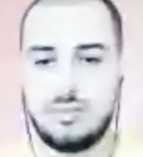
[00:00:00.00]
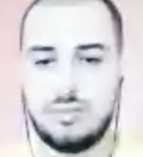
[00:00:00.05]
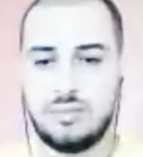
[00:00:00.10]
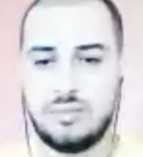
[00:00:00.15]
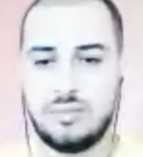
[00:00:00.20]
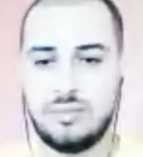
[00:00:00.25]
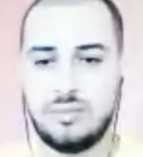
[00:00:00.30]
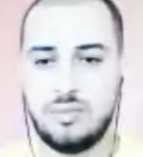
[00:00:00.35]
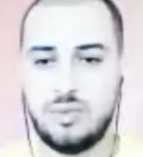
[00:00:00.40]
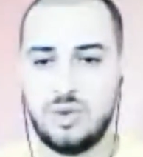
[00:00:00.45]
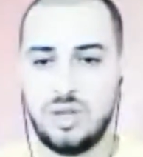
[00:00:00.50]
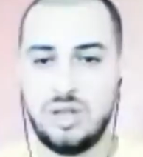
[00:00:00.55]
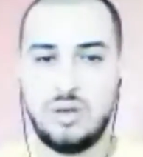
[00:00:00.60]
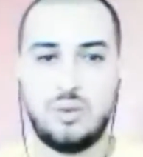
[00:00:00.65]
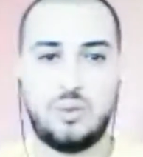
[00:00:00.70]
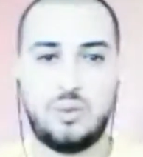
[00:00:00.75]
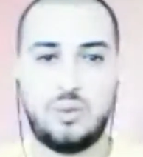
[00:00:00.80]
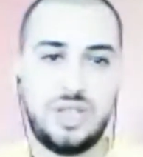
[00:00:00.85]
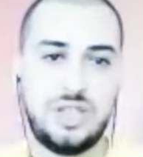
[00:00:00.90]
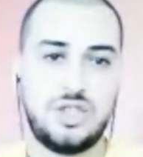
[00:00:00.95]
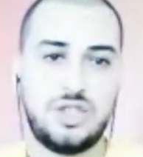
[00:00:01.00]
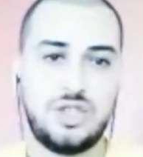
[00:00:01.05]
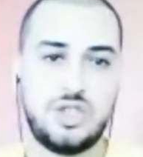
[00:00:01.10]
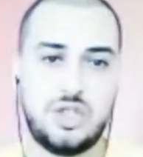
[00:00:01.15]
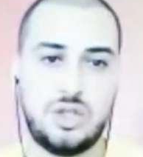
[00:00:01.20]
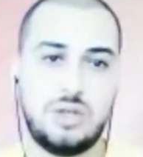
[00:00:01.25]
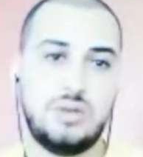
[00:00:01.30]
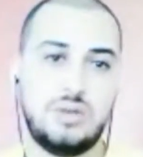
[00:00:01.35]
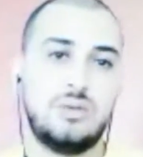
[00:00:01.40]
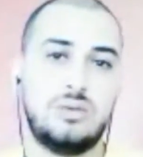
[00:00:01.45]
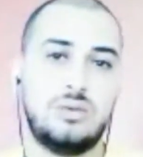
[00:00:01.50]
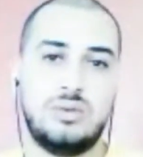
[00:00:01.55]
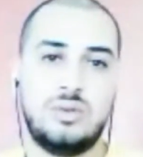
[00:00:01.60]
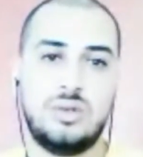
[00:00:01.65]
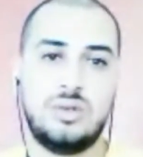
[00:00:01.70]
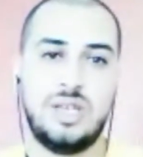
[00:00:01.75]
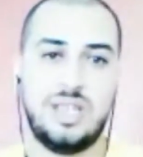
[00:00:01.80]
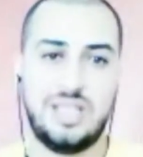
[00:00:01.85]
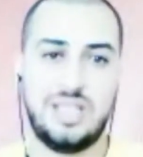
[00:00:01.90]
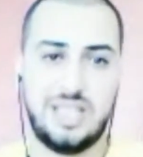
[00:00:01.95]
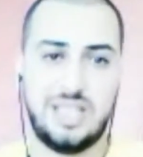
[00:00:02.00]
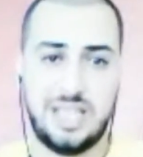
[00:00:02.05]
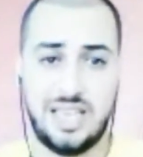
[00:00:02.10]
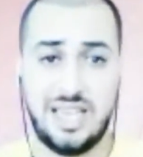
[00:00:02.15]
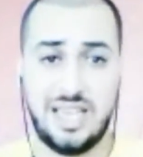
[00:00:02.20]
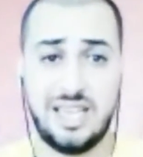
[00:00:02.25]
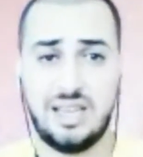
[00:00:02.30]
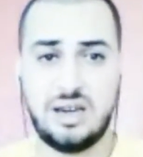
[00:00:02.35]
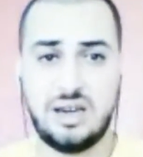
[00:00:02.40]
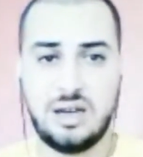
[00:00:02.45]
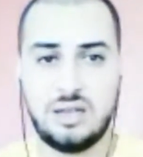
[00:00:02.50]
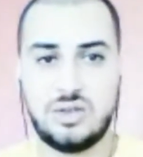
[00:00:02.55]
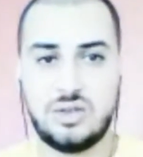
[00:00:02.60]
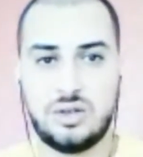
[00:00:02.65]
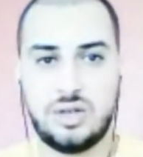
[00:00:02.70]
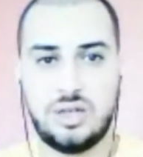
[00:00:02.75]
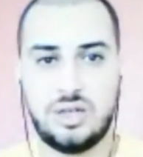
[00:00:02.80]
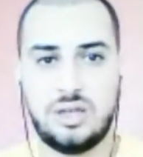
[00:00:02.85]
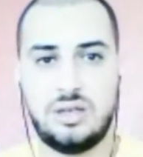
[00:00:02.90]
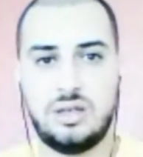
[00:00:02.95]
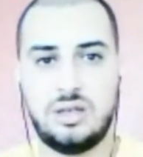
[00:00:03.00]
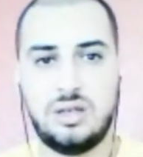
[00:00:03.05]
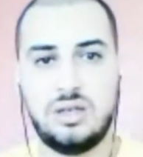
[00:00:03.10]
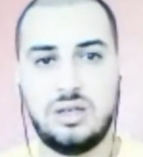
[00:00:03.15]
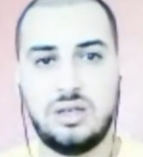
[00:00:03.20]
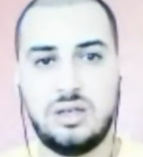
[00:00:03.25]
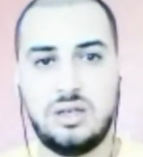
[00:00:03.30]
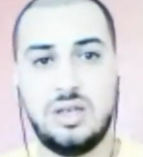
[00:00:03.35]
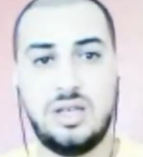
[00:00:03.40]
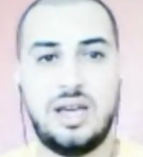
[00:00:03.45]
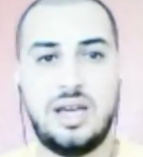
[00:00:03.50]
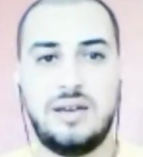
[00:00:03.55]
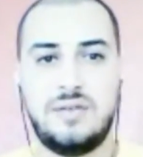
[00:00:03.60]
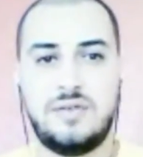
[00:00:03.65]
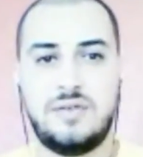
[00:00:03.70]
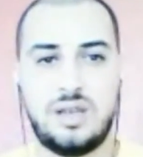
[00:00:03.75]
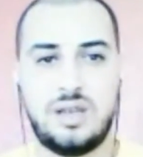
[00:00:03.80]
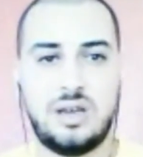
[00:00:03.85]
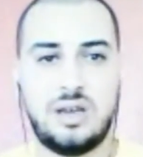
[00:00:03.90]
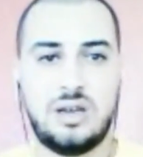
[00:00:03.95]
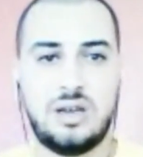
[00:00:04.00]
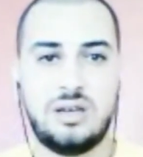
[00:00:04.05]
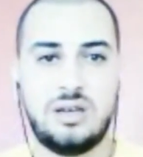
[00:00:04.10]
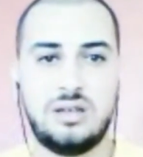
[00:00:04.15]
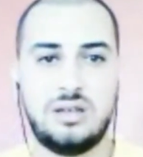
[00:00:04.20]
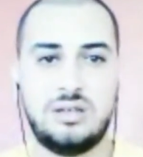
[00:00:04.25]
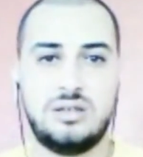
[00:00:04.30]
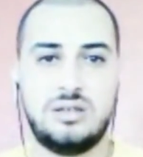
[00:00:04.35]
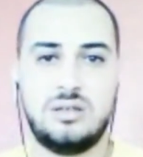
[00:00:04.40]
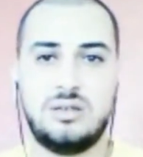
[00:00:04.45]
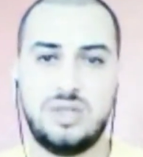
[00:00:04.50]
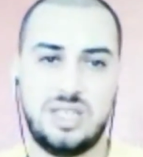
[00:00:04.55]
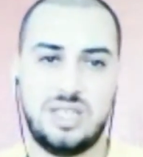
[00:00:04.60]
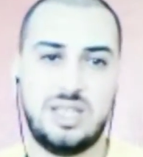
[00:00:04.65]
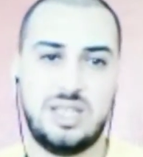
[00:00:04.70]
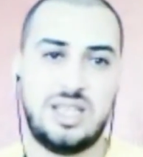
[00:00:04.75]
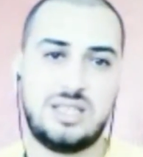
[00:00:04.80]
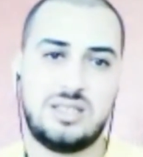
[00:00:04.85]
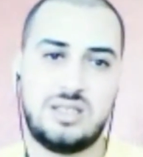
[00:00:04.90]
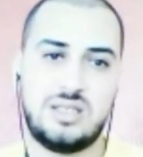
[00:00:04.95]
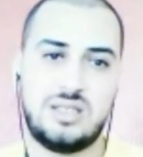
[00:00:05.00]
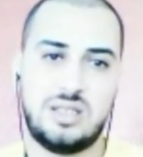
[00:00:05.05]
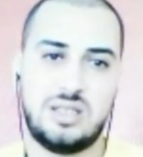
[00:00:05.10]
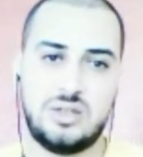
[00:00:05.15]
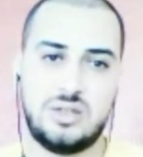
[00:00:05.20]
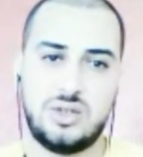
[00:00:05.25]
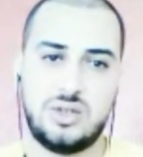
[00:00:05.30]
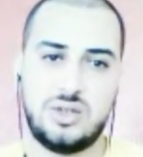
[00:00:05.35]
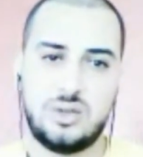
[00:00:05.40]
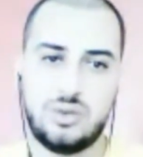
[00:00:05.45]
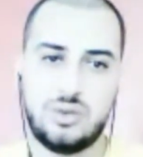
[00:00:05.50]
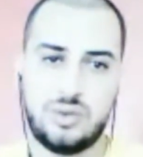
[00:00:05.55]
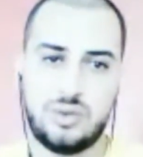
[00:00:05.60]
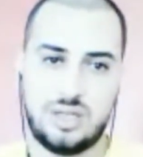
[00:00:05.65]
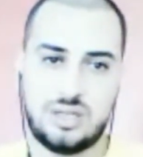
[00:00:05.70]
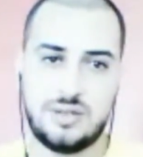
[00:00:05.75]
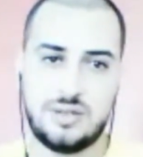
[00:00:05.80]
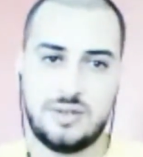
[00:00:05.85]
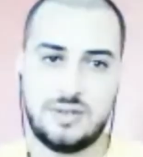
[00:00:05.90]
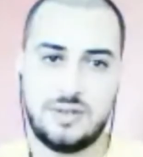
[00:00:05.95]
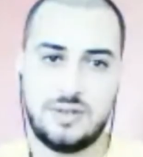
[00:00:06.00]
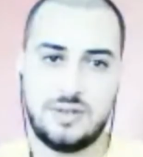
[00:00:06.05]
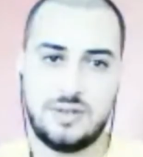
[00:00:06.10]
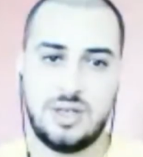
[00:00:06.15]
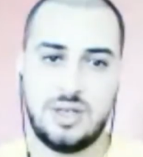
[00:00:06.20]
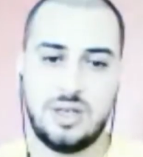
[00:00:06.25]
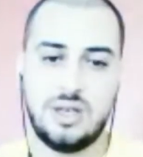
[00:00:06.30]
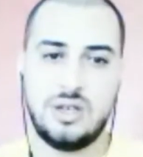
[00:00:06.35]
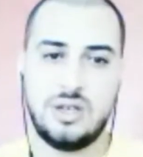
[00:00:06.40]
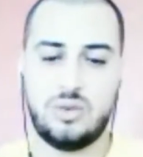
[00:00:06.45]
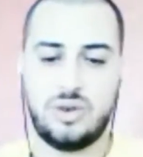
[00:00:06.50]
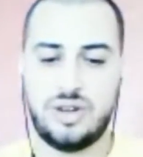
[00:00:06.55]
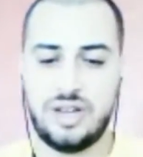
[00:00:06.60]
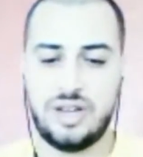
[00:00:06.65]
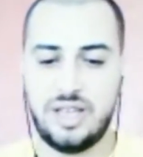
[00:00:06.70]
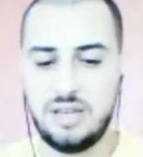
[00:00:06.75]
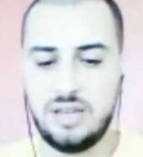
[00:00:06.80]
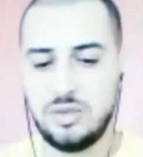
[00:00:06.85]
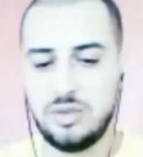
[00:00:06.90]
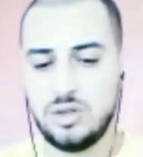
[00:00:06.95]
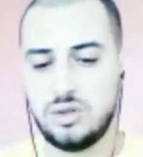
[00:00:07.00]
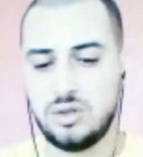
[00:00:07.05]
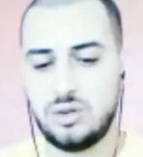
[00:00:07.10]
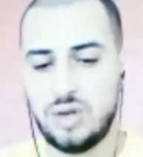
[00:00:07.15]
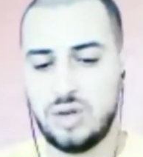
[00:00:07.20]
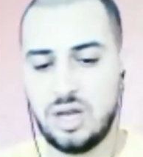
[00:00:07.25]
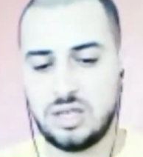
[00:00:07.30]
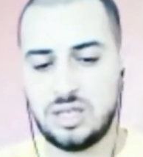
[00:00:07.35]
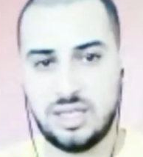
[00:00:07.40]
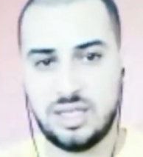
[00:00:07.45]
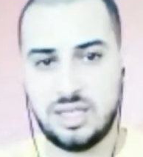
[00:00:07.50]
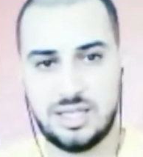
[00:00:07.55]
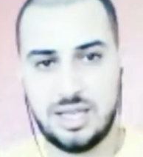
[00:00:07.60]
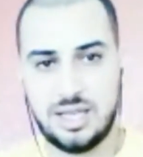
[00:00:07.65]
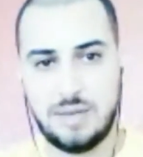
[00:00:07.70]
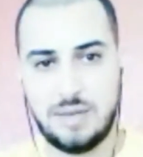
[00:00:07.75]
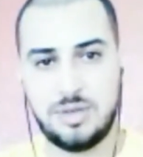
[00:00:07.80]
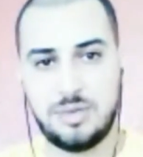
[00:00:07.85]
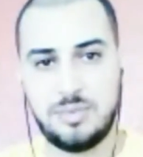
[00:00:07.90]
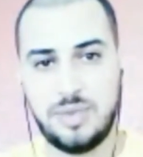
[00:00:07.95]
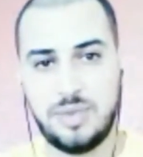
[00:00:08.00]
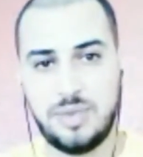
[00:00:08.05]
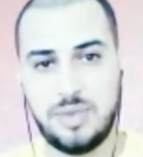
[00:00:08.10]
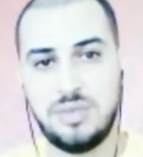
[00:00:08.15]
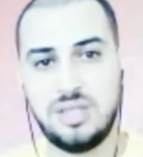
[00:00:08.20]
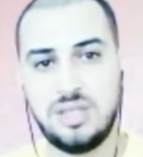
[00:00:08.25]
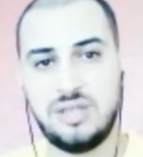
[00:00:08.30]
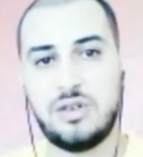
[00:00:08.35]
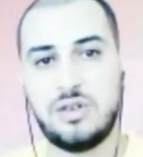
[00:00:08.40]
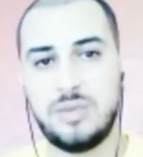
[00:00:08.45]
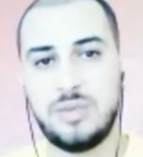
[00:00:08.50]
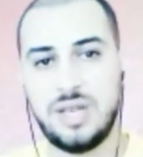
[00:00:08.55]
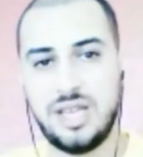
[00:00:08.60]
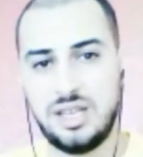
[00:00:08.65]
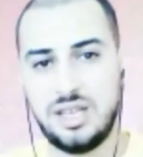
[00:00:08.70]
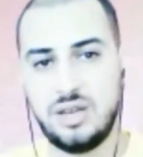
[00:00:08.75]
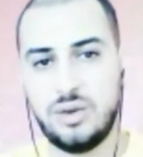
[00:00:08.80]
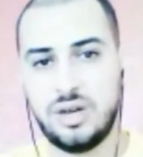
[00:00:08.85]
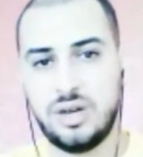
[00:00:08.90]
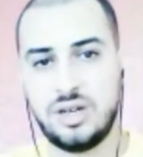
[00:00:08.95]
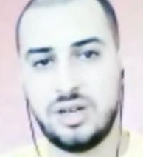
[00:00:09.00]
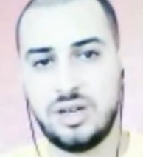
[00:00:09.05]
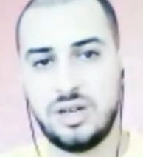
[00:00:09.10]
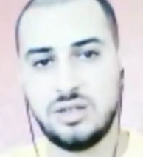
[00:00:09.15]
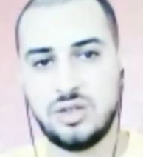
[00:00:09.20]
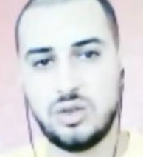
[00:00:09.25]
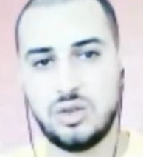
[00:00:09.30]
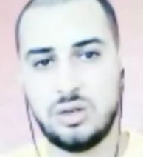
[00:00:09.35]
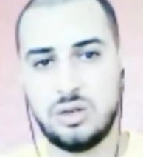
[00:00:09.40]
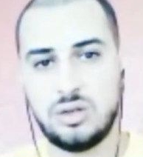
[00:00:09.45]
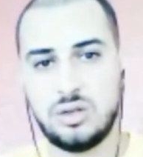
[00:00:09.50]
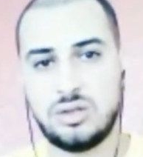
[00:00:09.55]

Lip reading: will reach you in any country in Africa within less than 2 weeks. So we're able to actually accept payment from anywhere in the world,